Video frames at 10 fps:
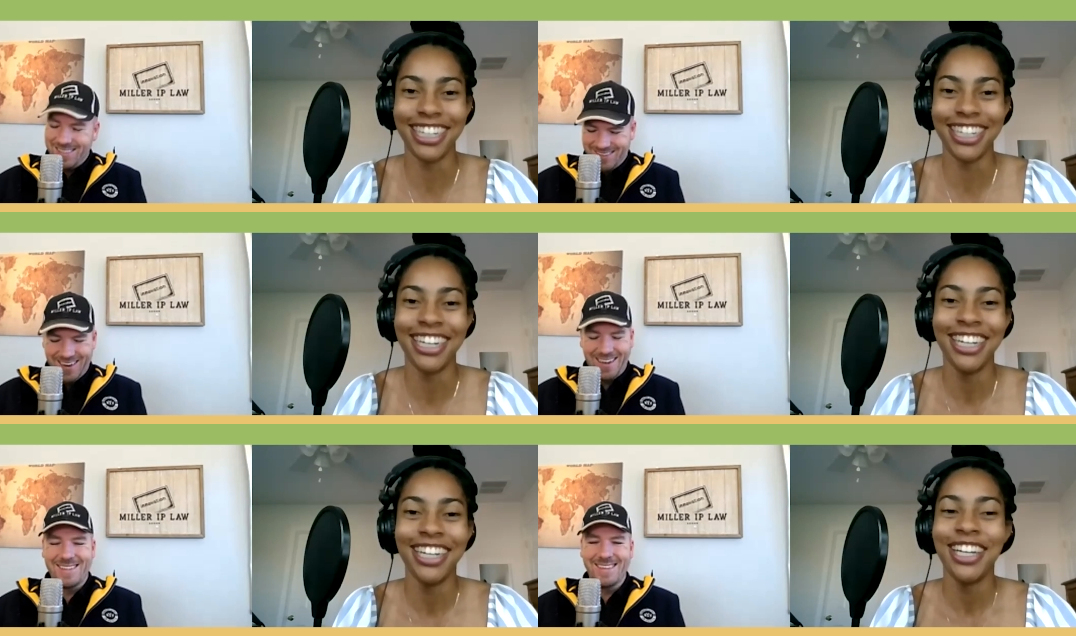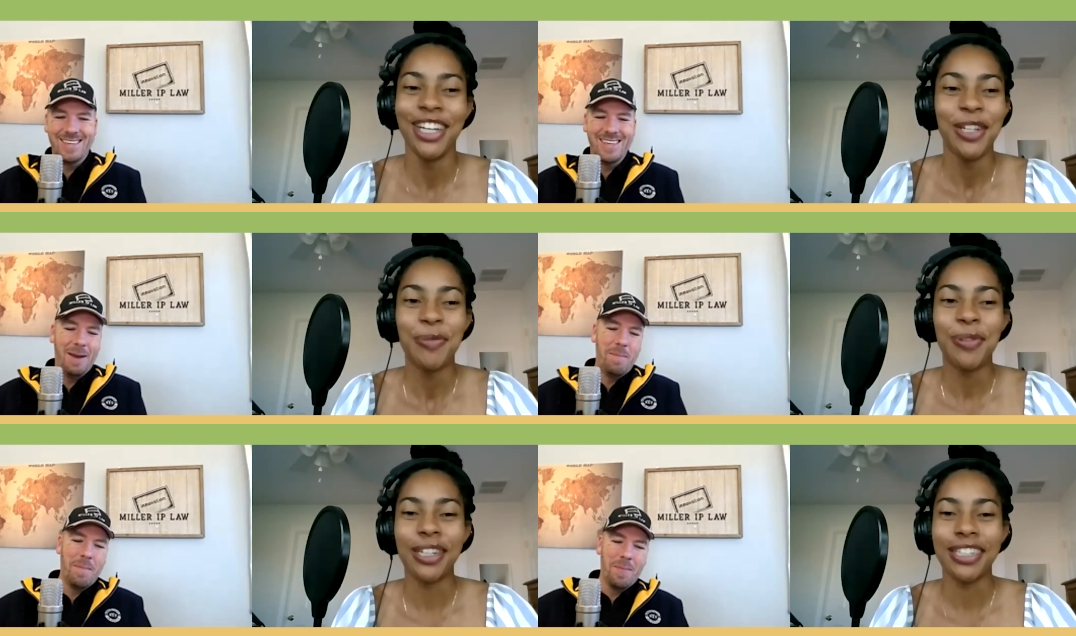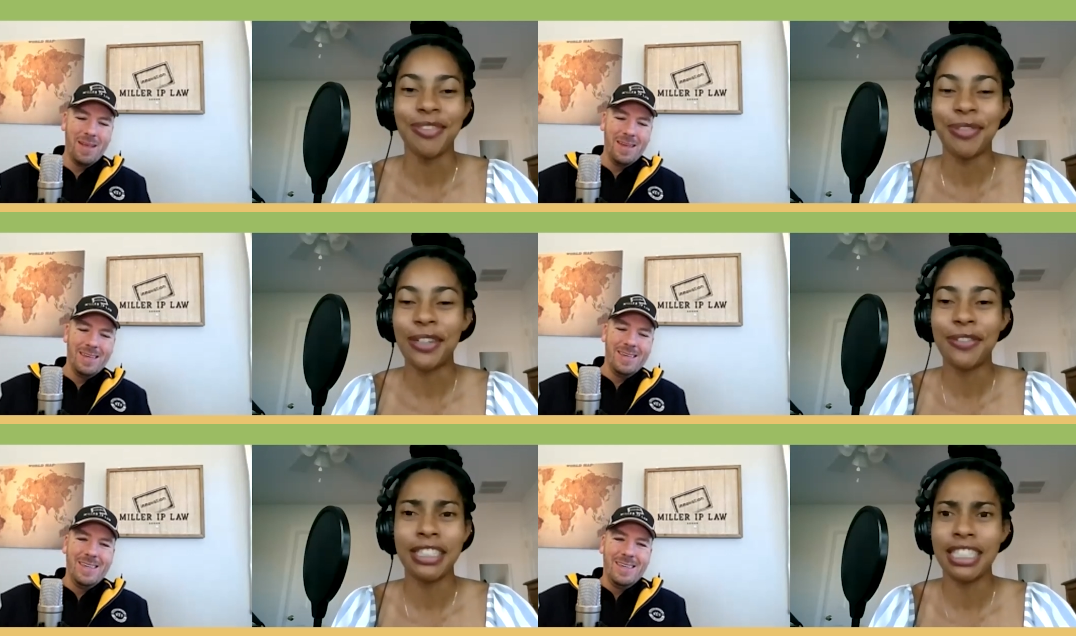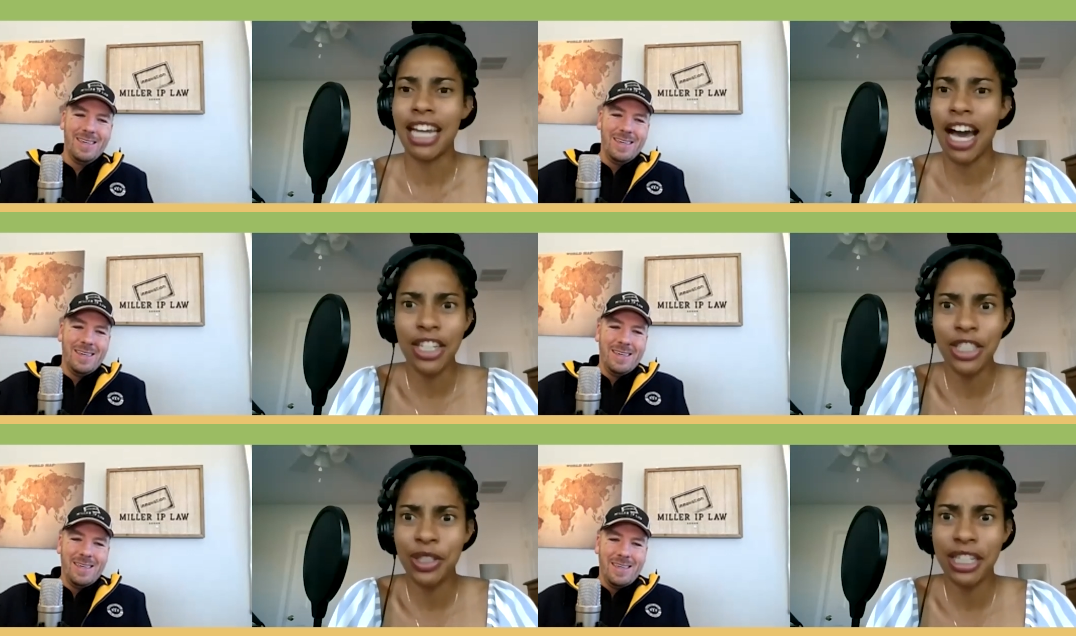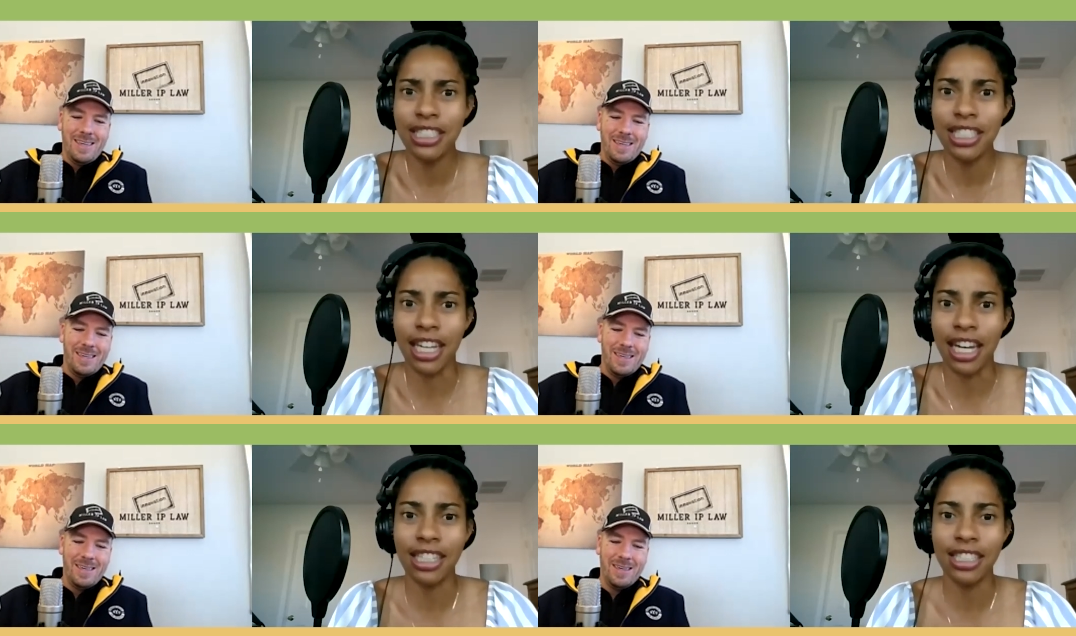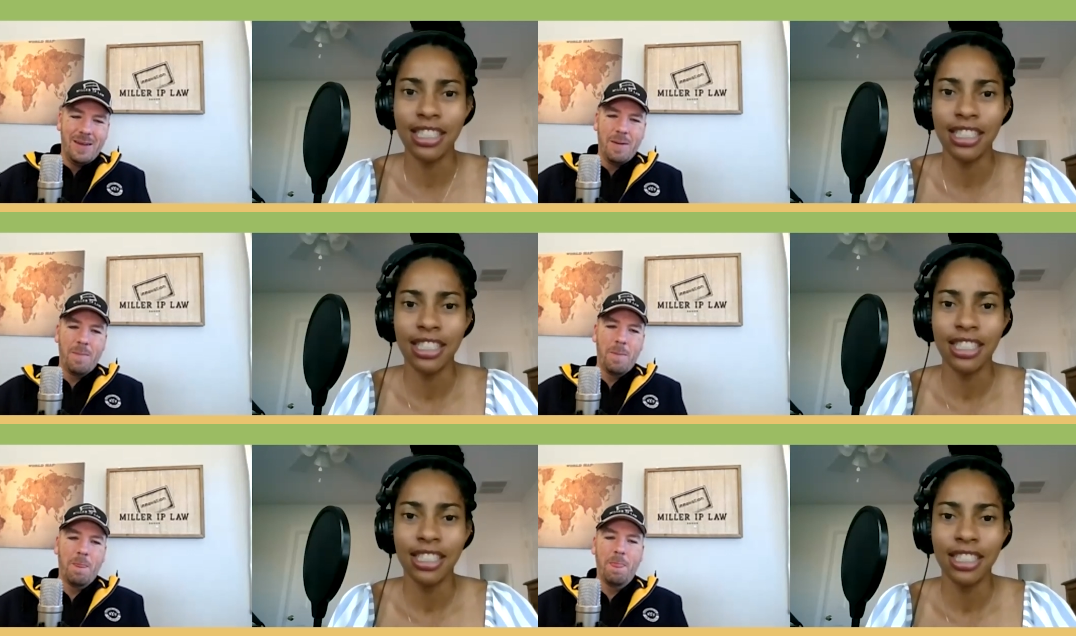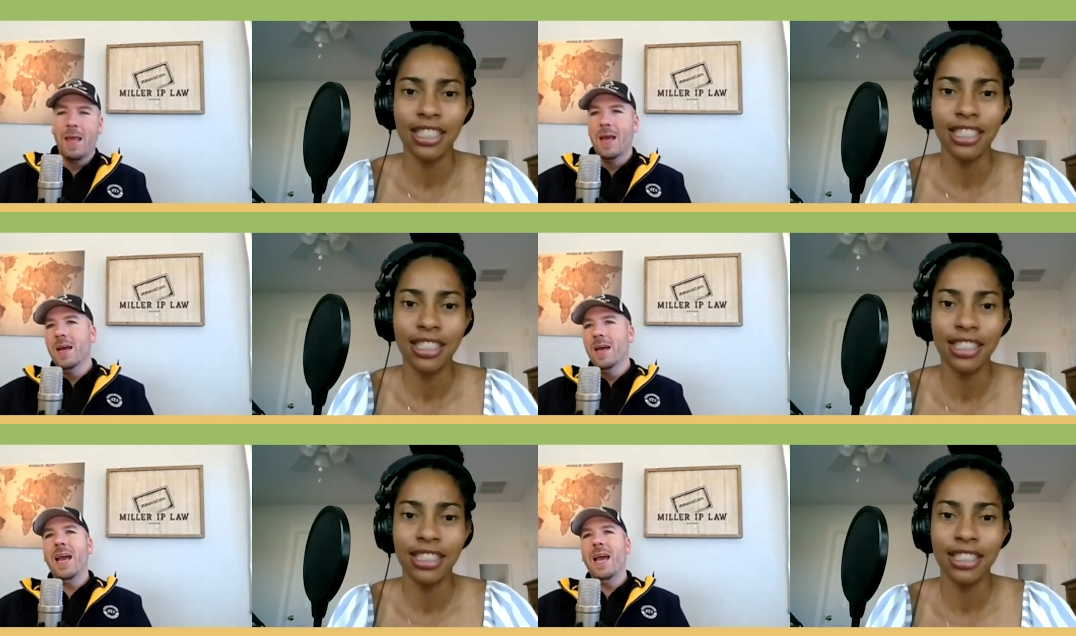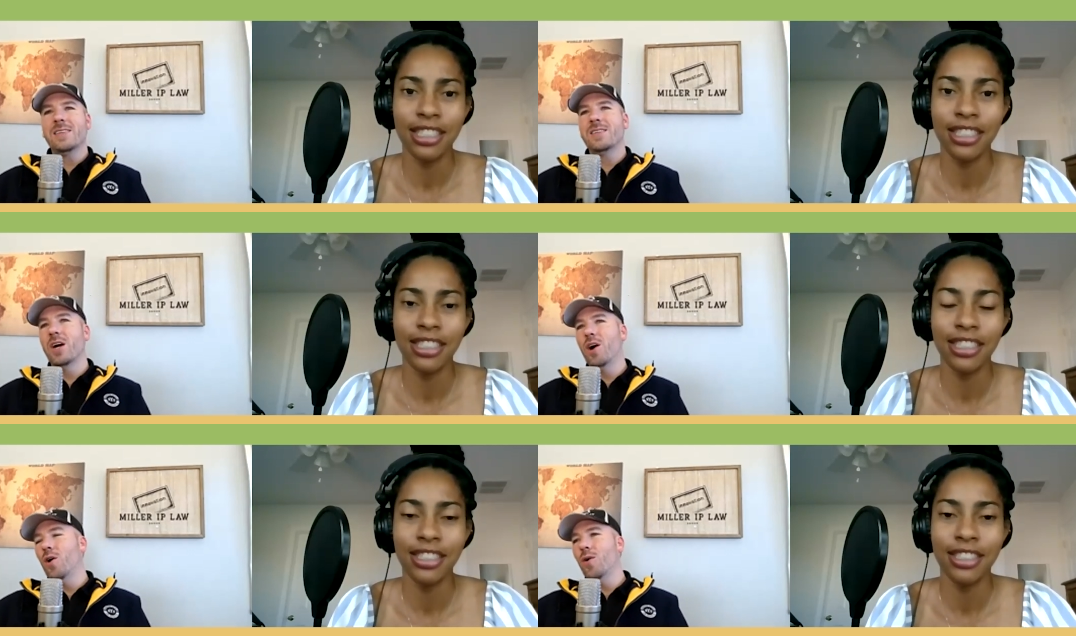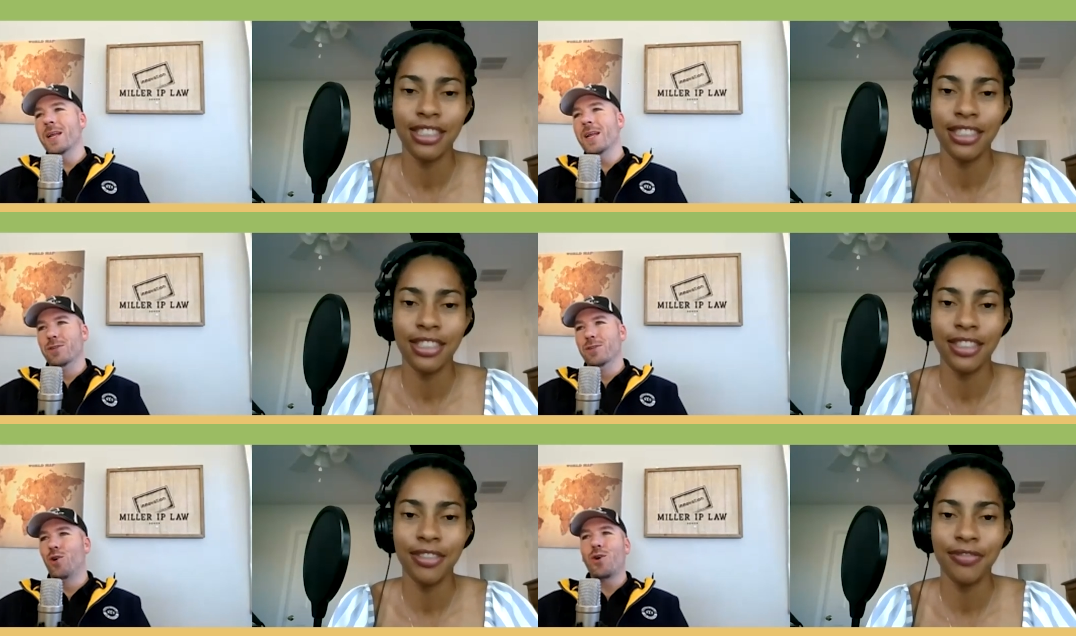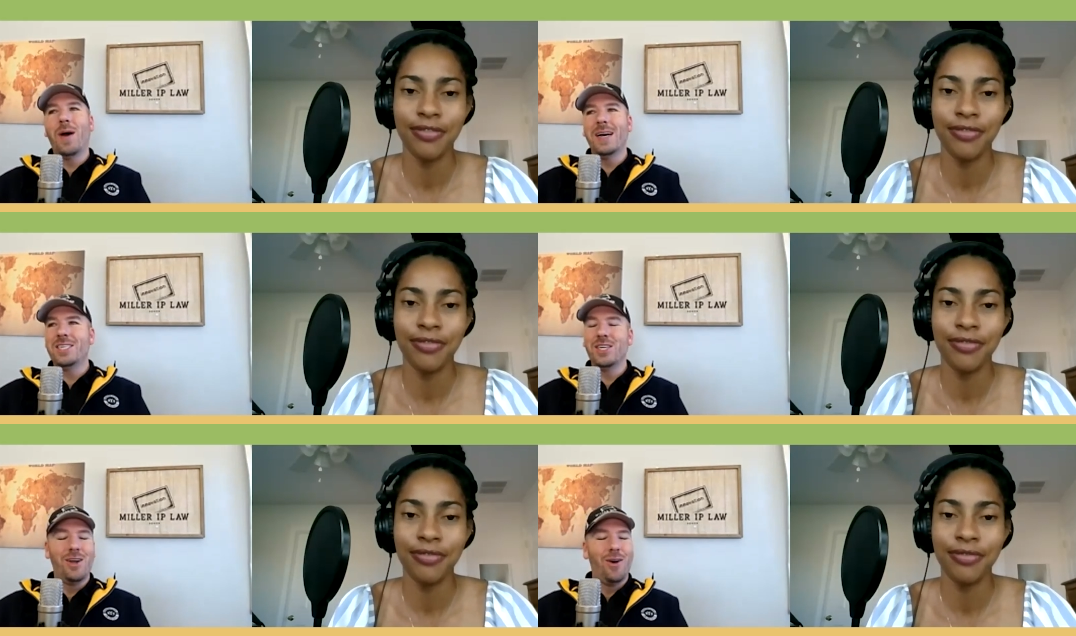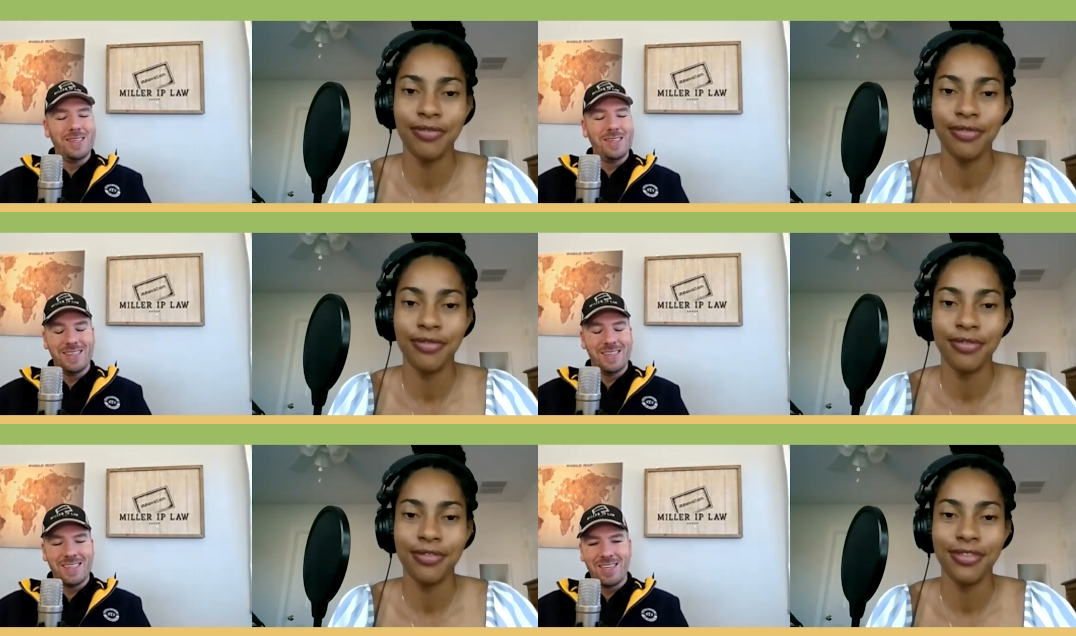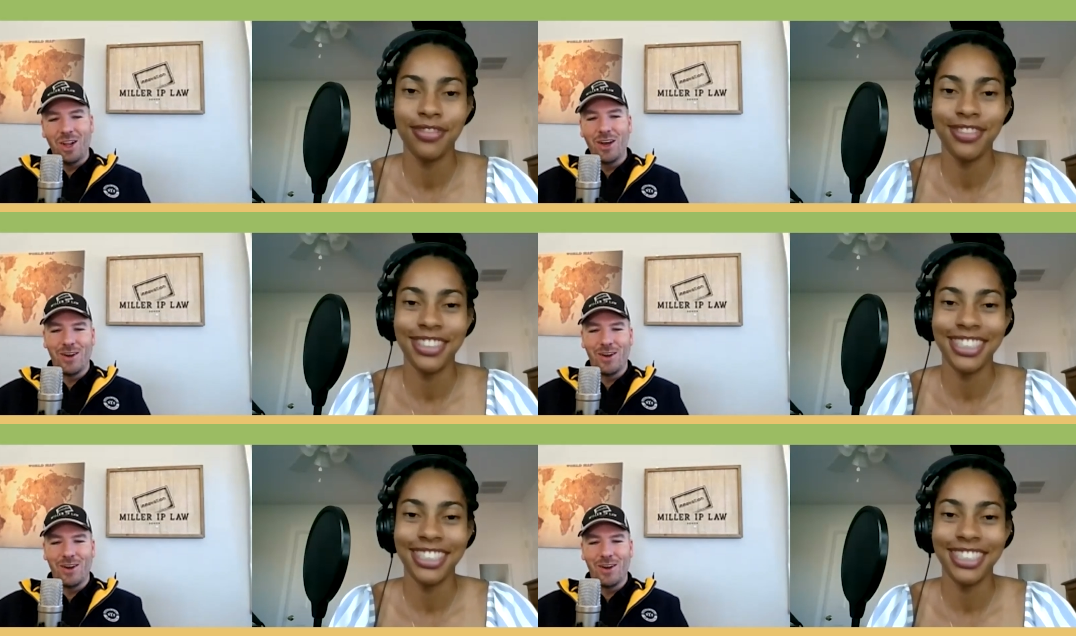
Speaker 1: exactly. Yep.
Speaker 2: Perfect. And how did you get into that?
Speaker 1: Yeah. So, you know, short question always elicits a longer